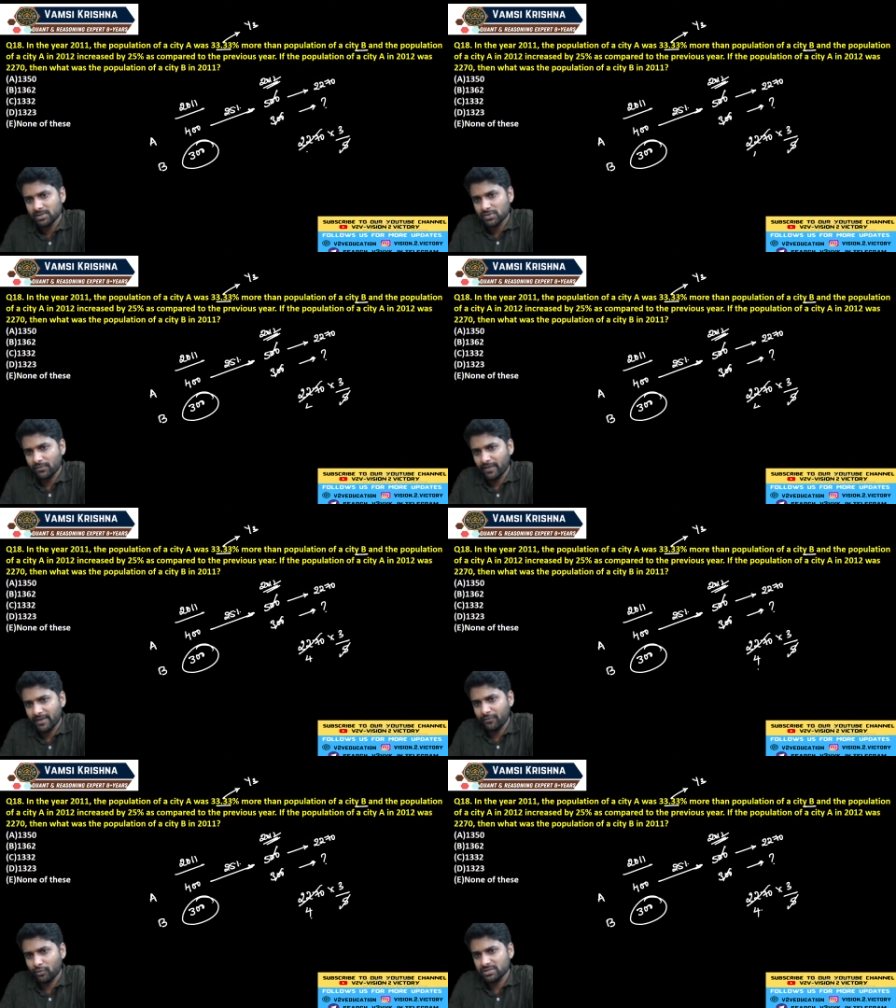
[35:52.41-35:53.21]
So
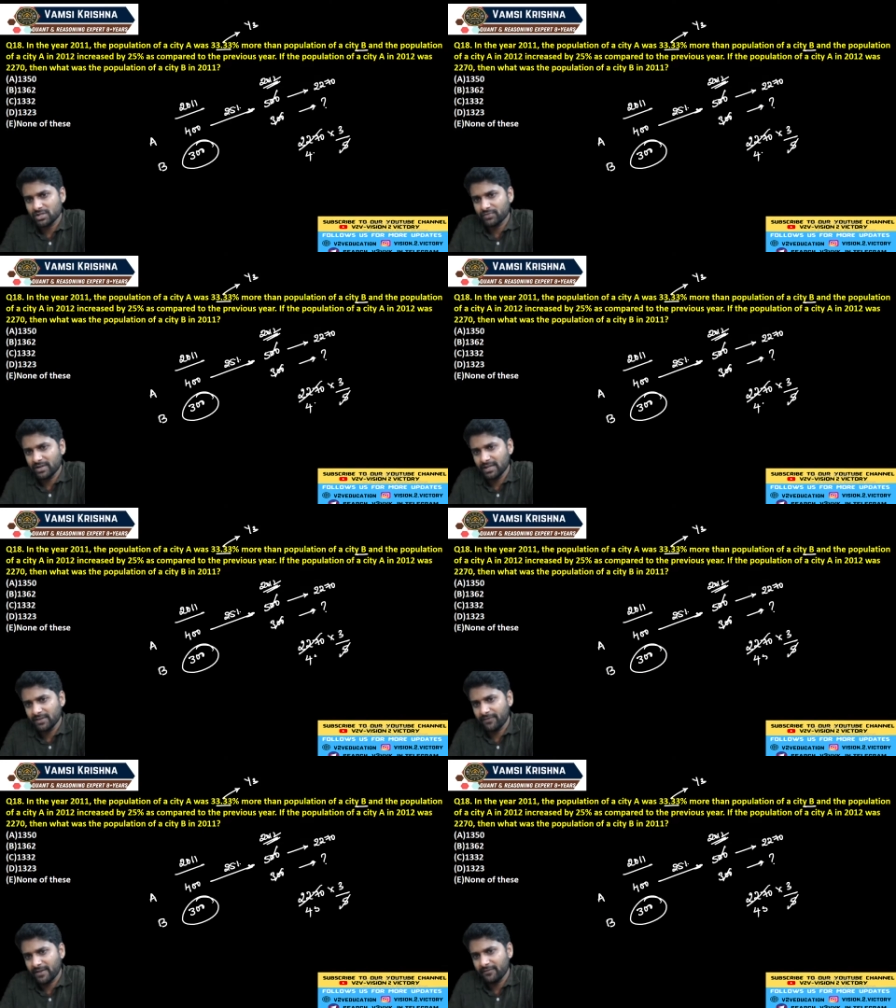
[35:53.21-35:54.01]
5 fours are 20,
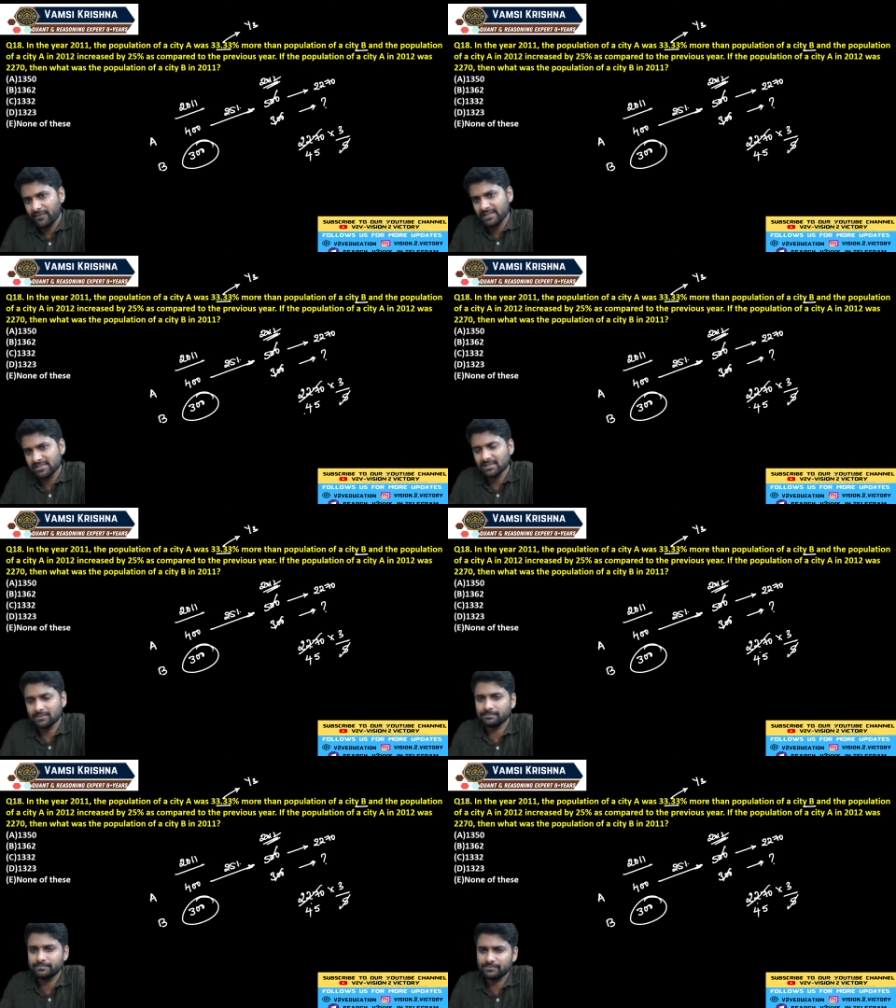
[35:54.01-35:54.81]
5 fives are
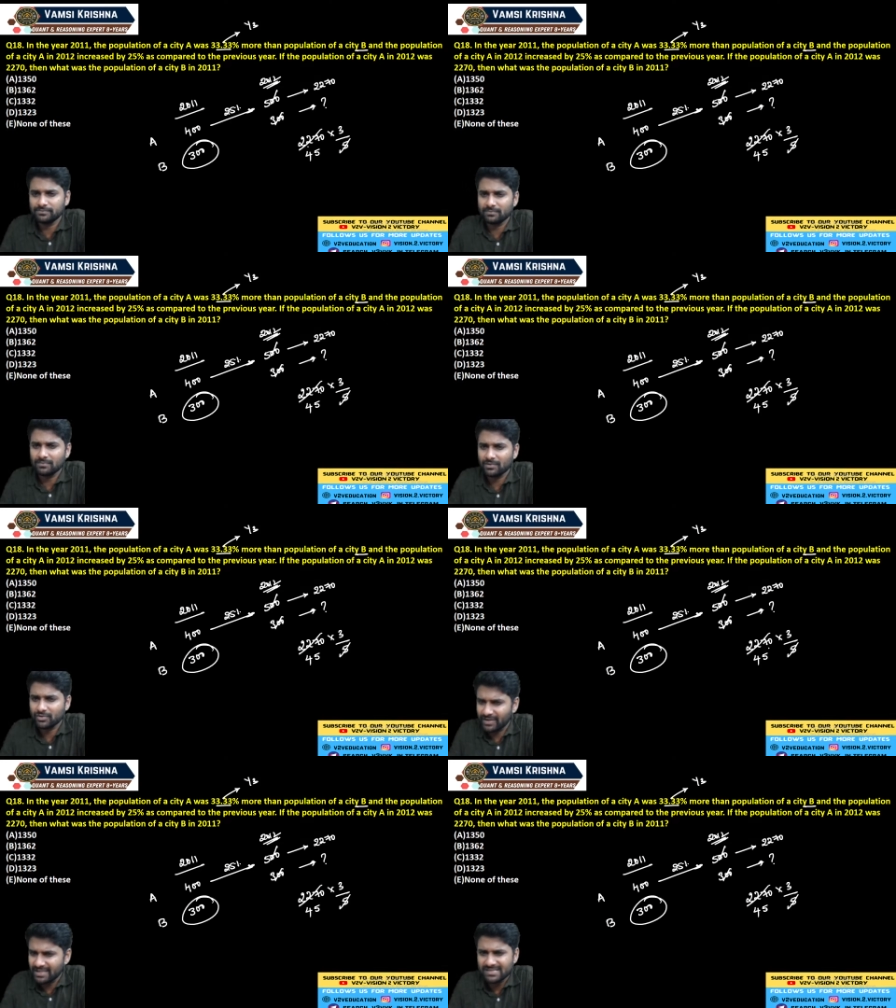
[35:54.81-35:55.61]

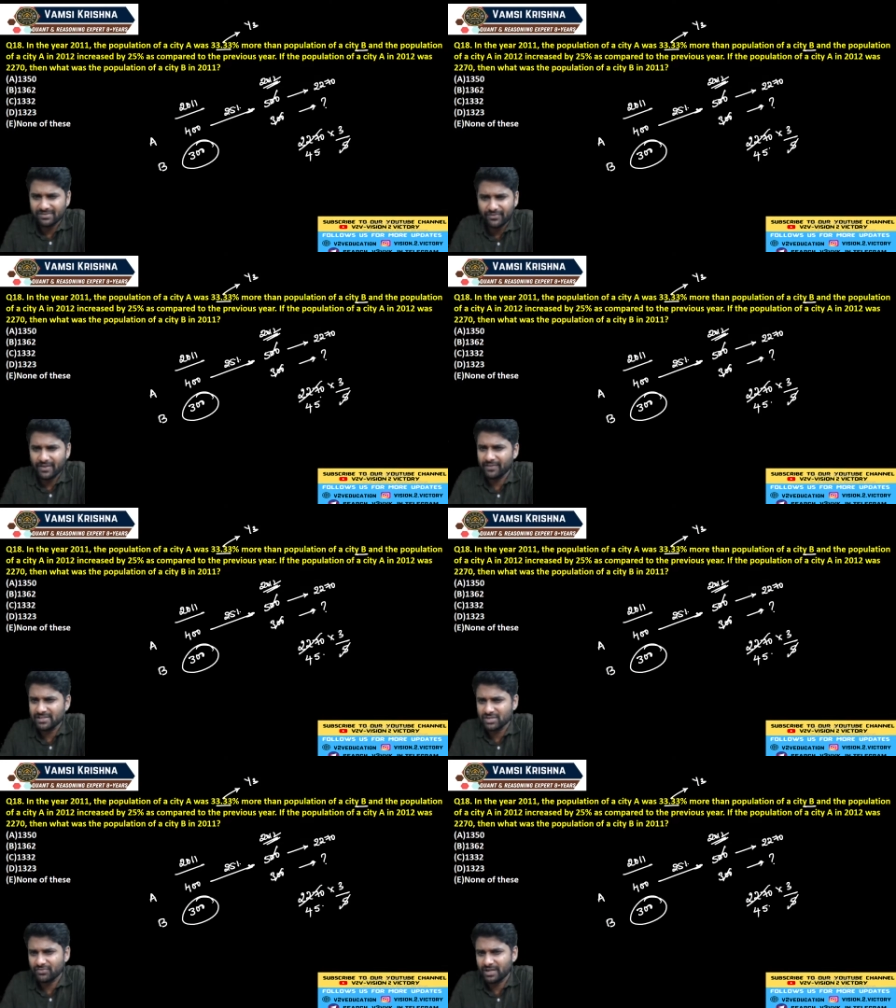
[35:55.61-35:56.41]
27, 5
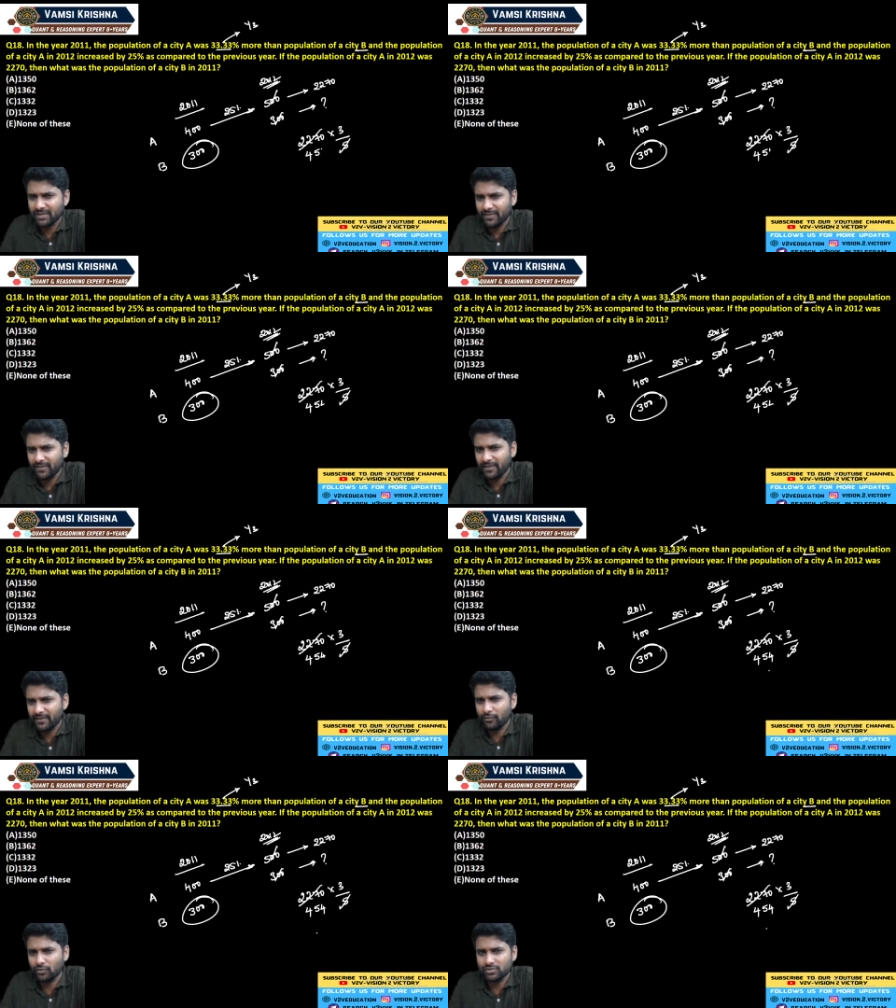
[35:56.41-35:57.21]
fives are 25,
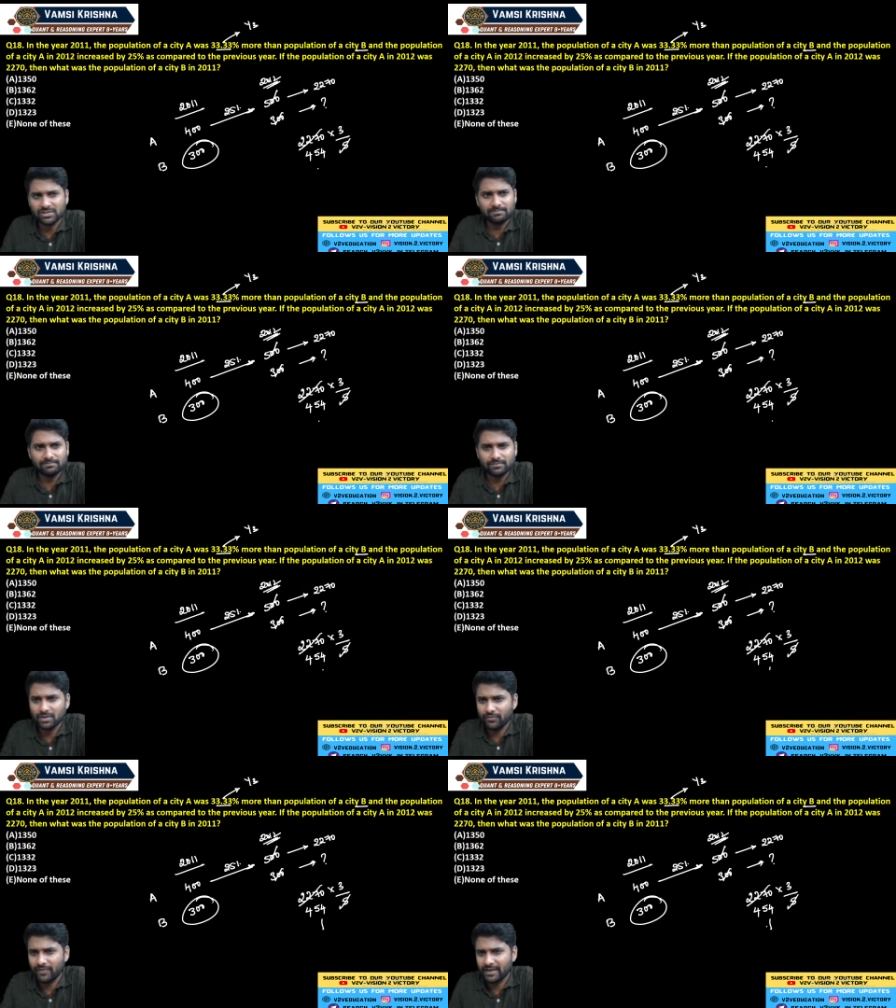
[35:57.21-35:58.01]
5 fours are.
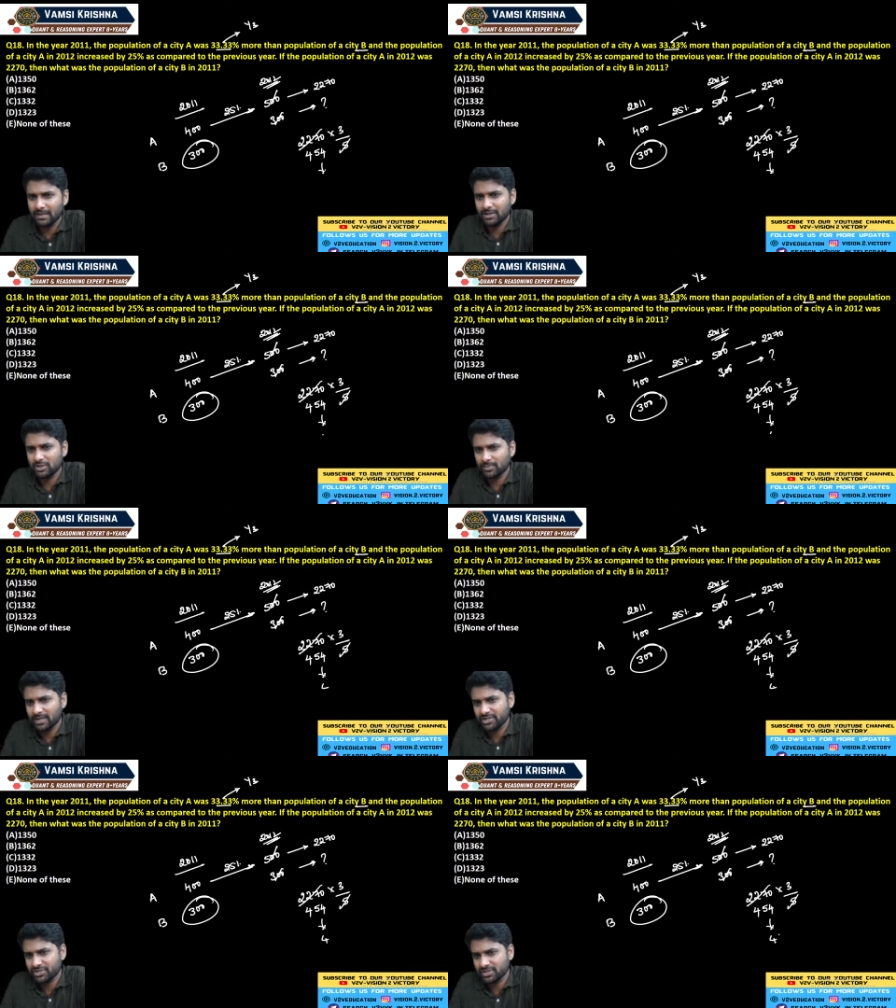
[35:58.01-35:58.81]
Now final
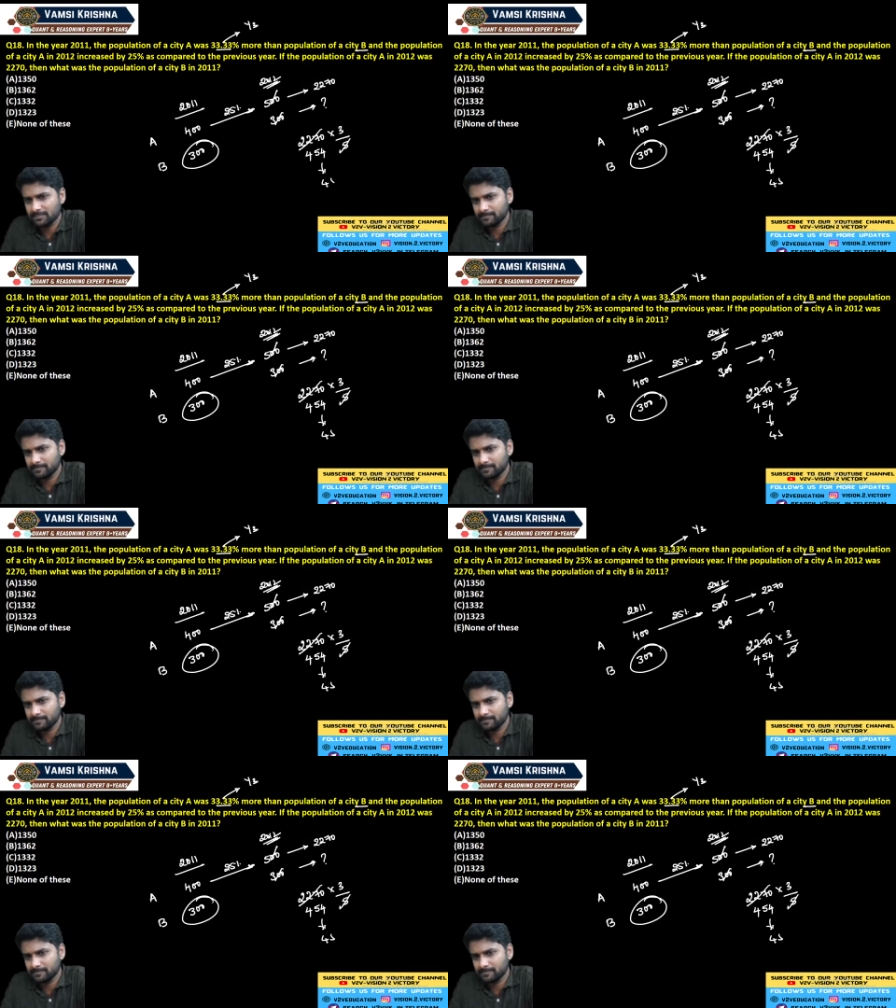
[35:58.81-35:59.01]
multiplication.